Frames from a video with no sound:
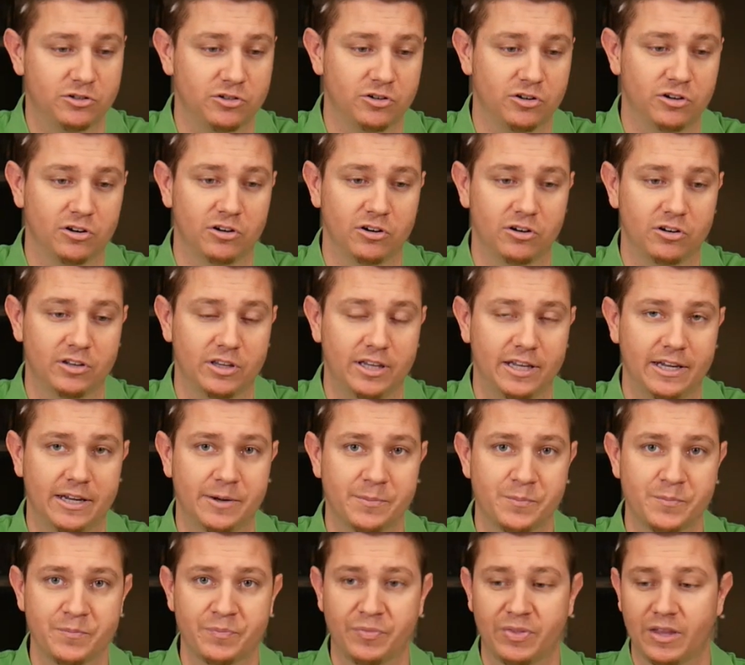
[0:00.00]
turn.
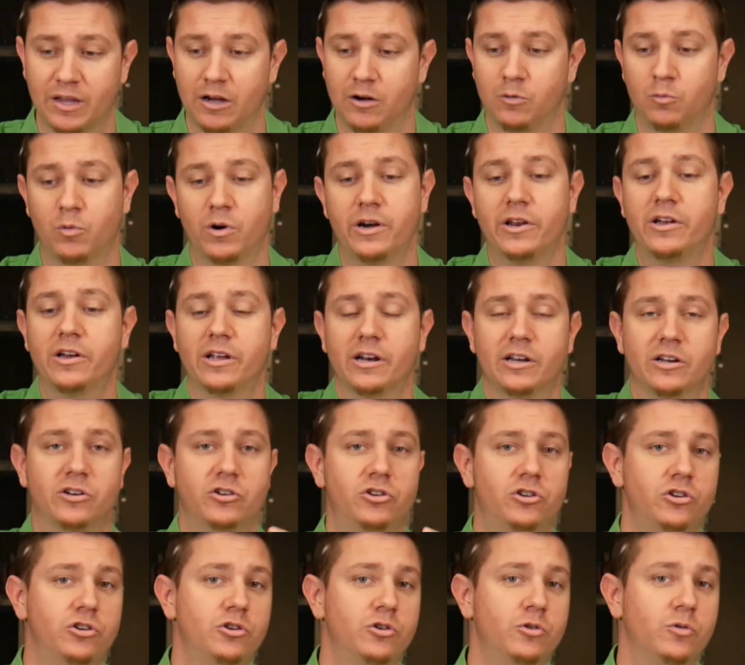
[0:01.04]
What are you going to
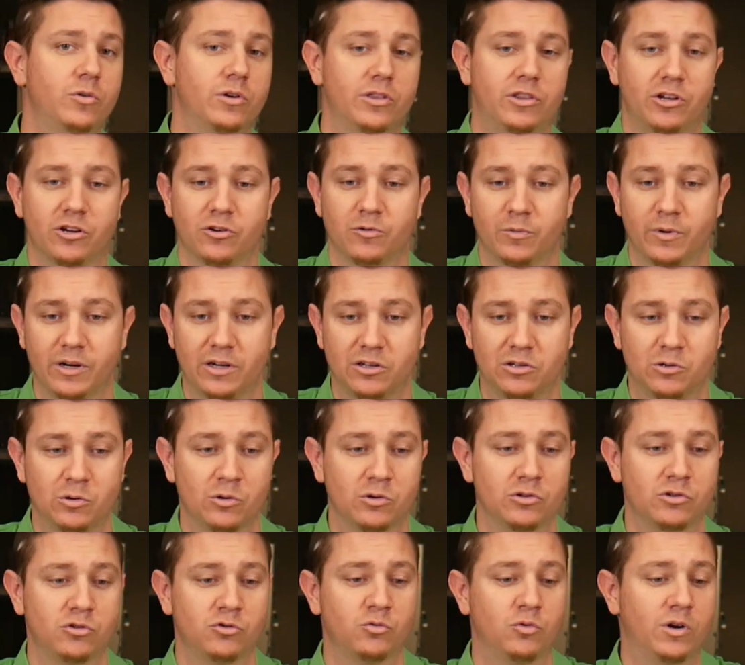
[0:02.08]
do with your
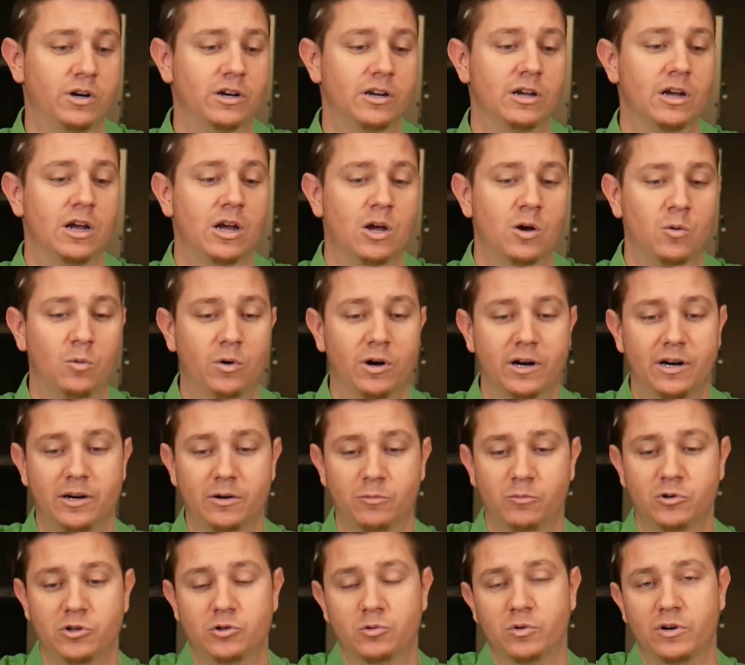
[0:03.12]
resources?
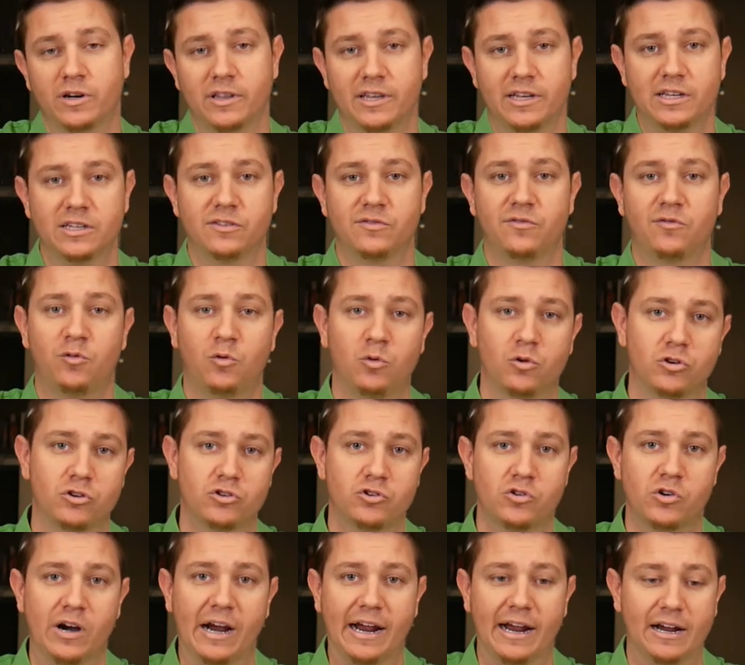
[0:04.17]
Which one of these 4
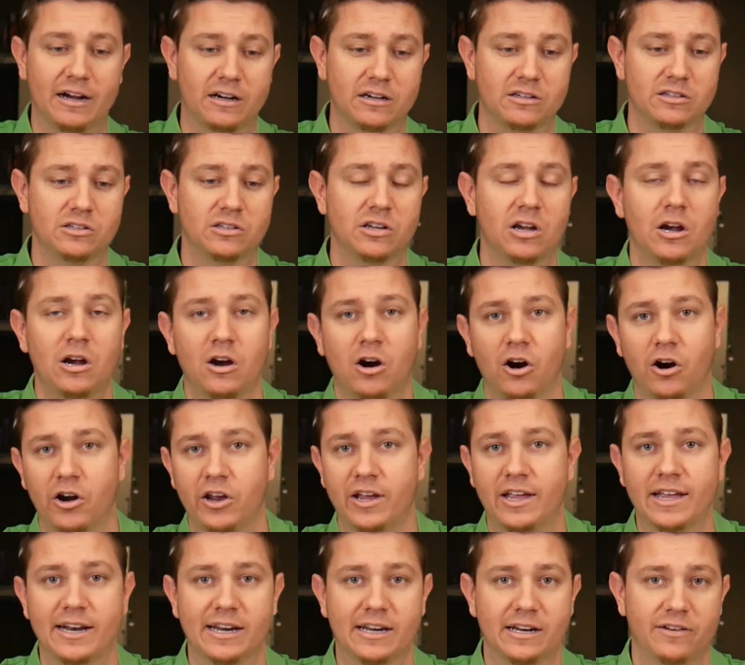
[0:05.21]
tracks are you
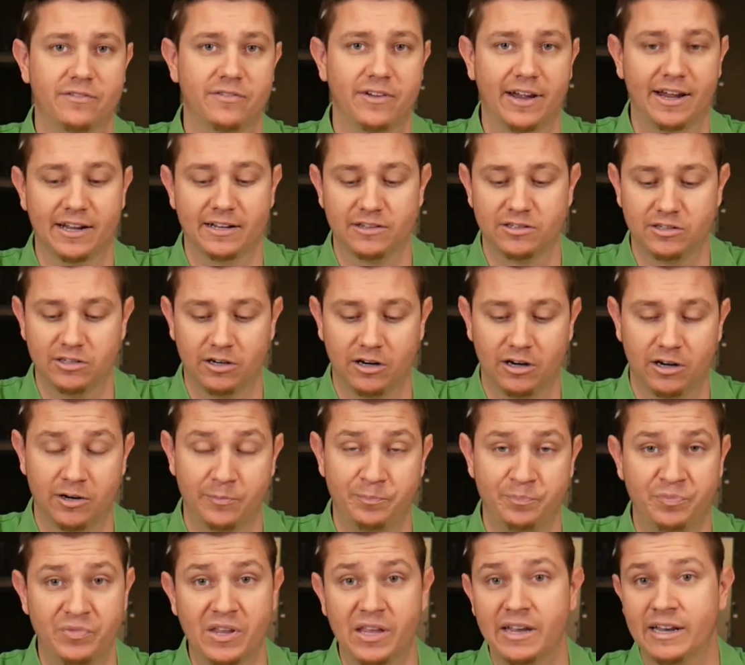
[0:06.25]
going to advance
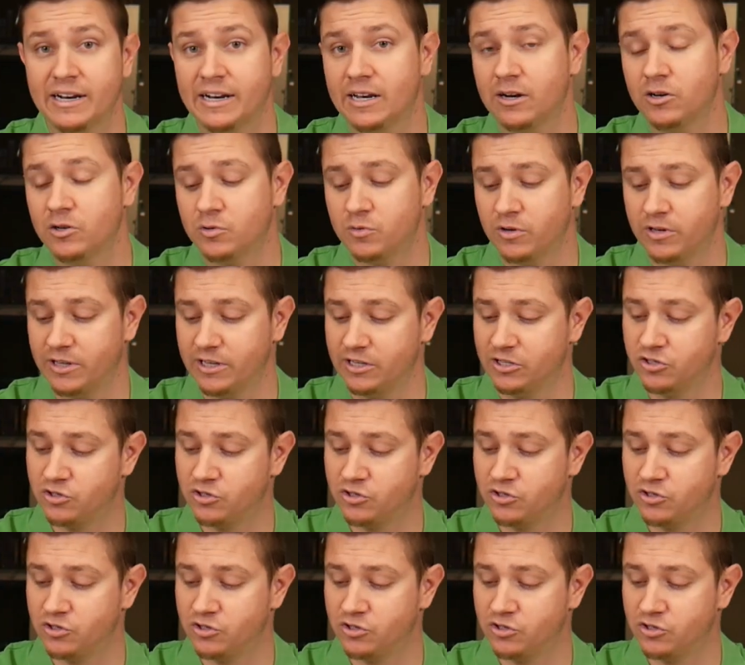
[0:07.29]
on? Now each one of these